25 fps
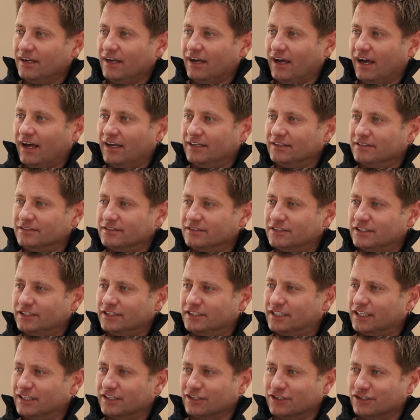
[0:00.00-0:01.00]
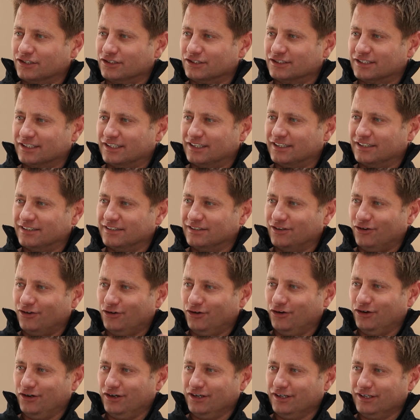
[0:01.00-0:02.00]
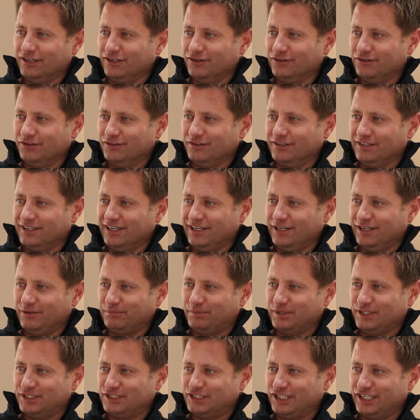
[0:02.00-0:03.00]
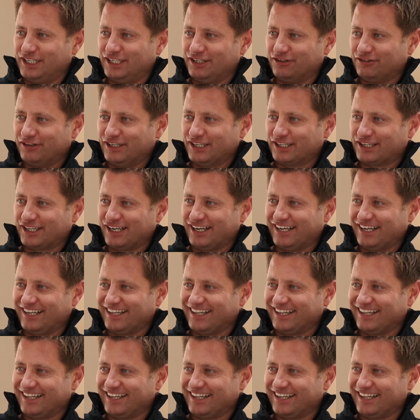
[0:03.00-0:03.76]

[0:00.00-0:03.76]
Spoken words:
And you didn't consider oil or LPG or anything like